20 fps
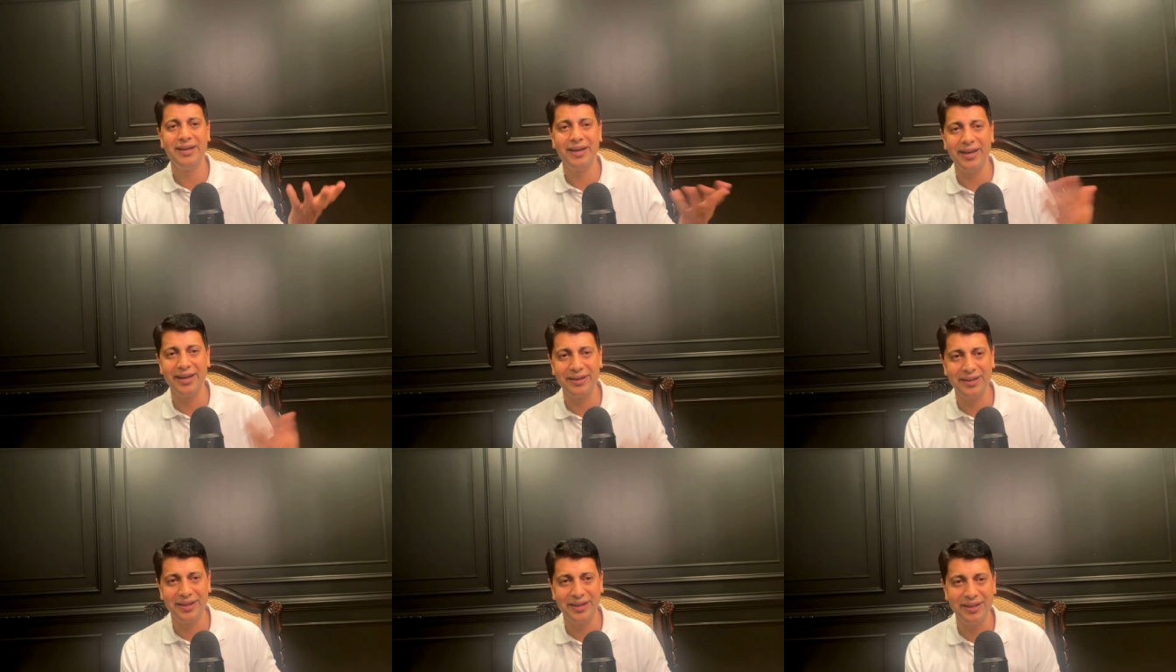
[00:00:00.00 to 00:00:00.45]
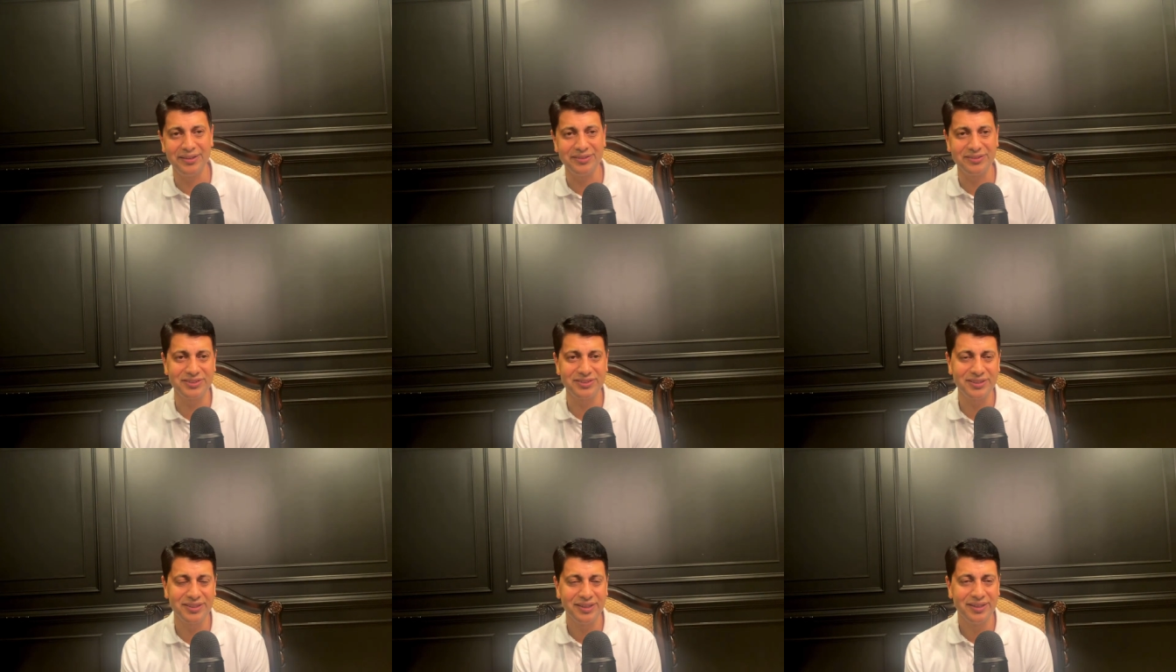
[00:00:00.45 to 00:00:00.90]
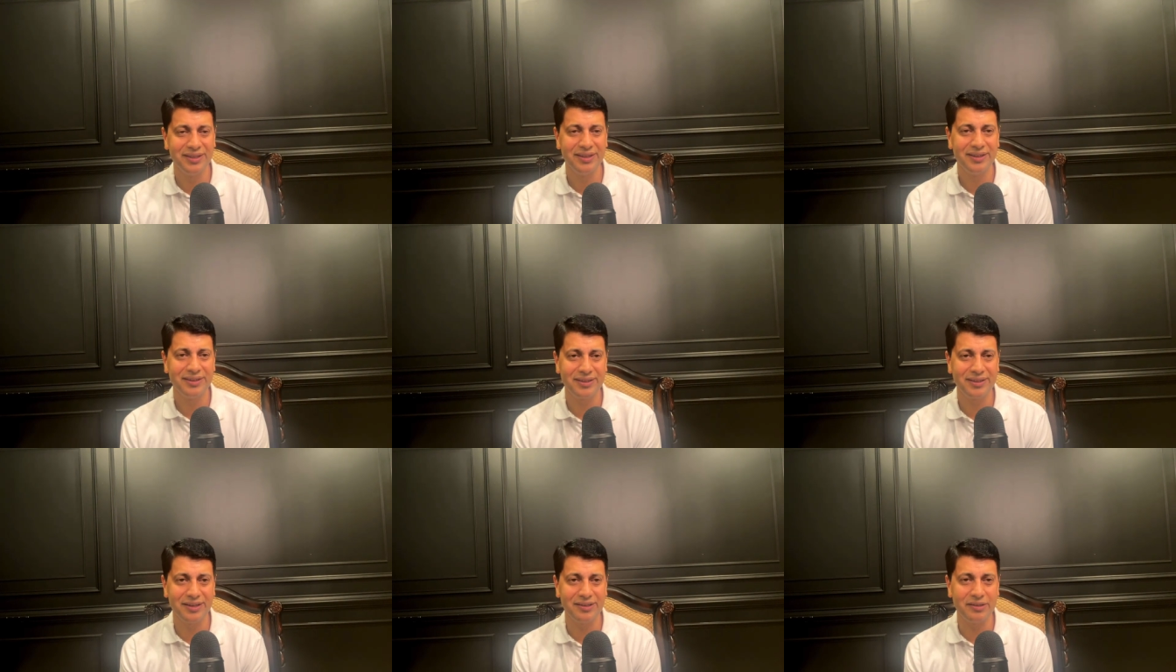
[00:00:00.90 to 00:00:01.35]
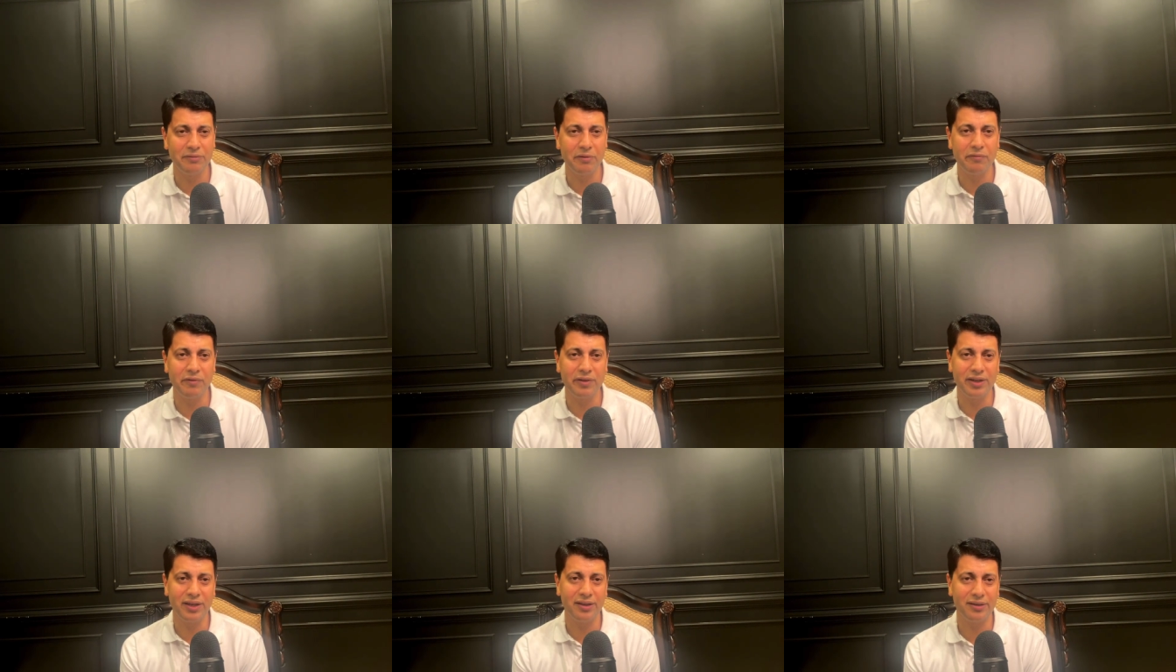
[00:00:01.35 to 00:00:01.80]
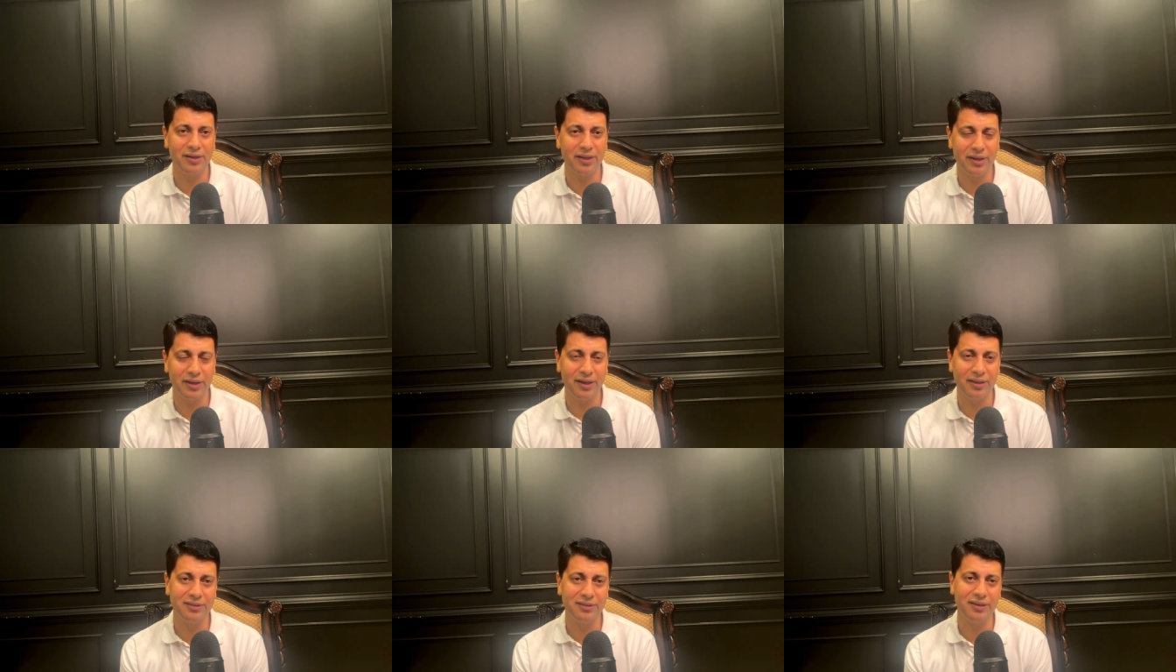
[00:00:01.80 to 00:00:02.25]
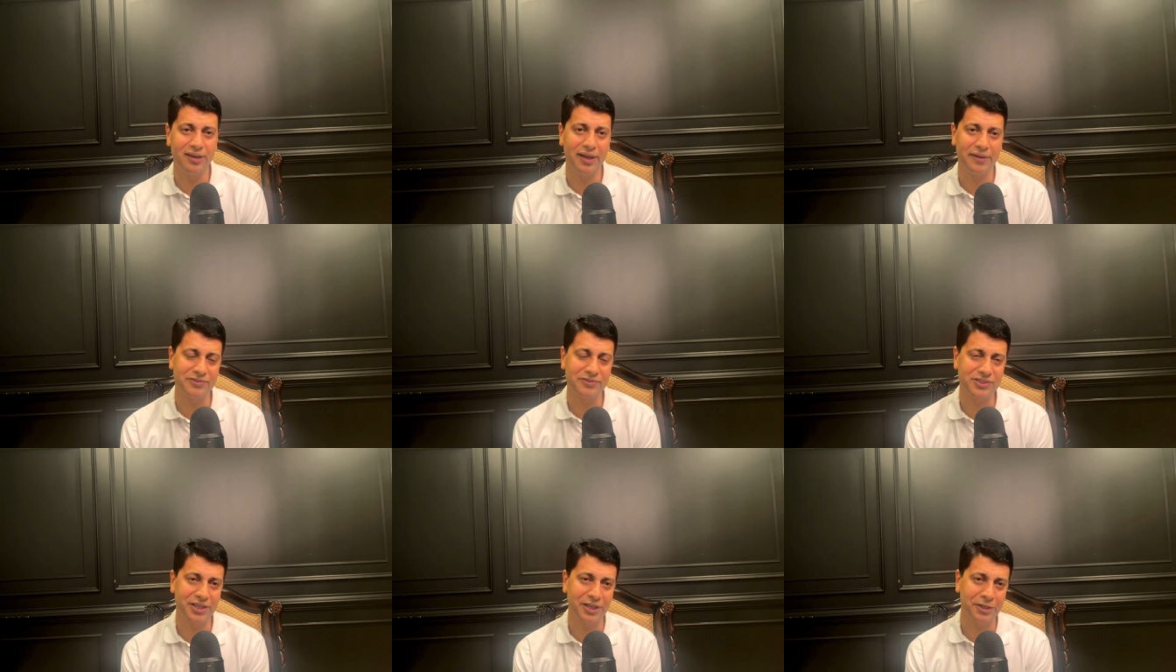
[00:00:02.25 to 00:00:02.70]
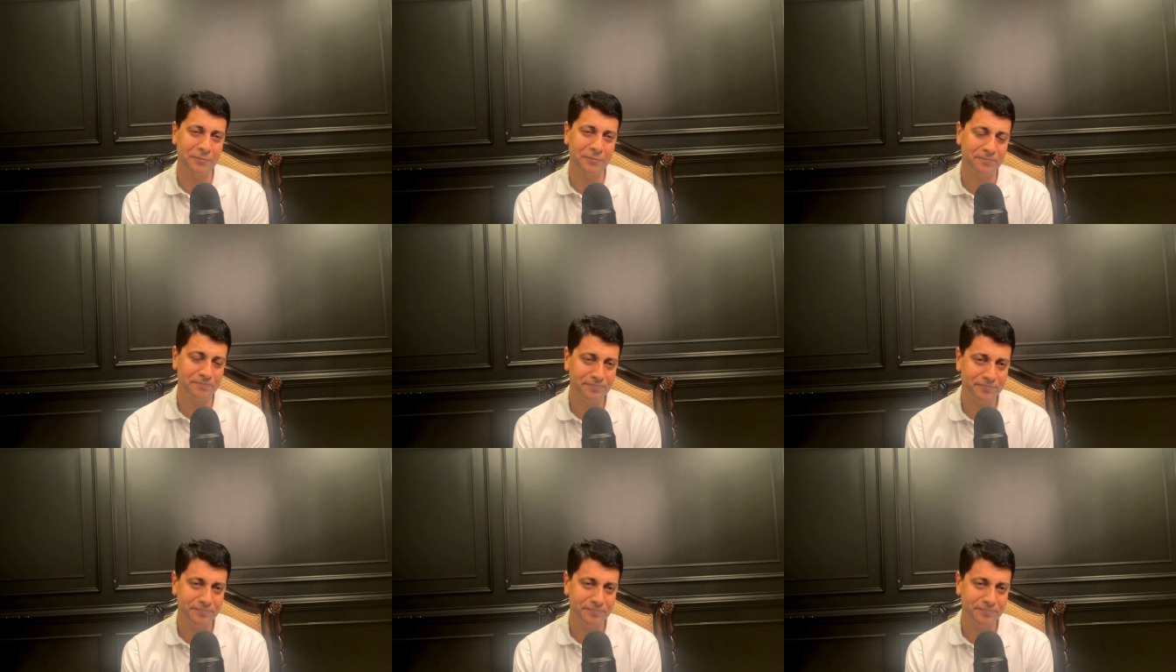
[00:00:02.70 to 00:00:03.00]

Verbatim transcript: and hence can live a very healthy lifestyle.